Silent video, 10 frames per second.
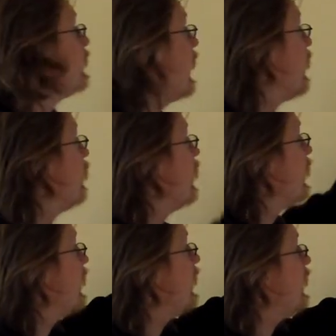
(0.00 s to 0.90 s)
Now,
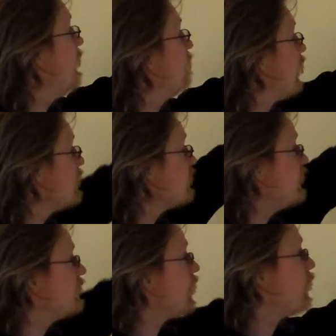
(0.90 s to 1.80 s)

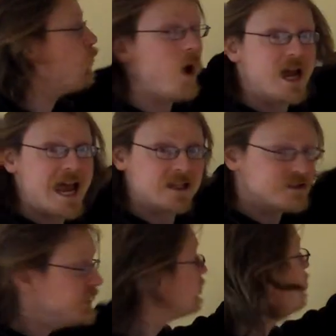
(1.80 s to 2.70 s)
velocity is on the
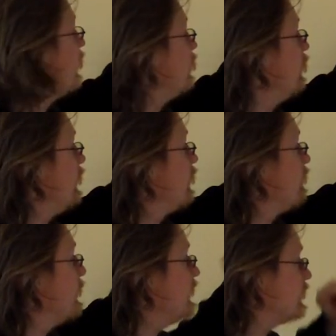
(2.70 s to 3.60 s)
y-axis in units
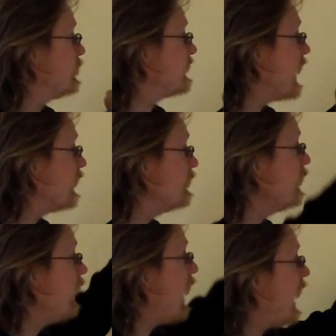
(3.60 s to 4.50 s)
of meters per second,
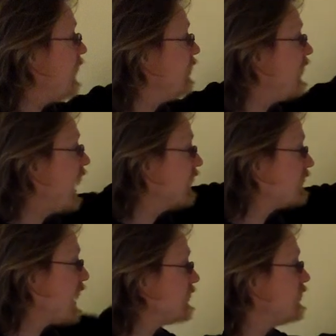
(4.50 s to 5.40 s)
and the
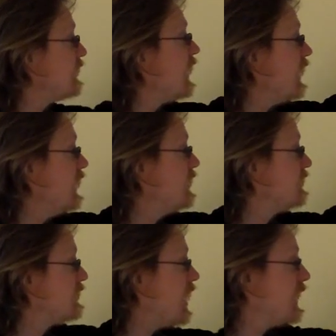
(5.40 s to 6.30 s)
x-axis
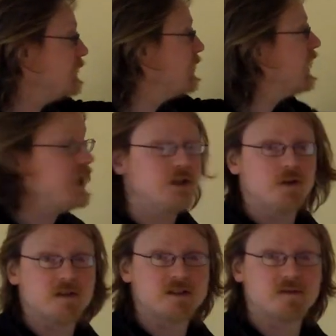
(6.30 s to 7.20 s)
is time in
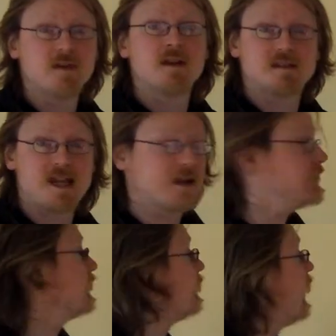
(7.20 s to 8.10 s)
units of
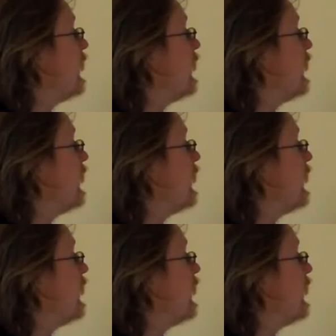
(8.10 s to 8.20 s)
seconds.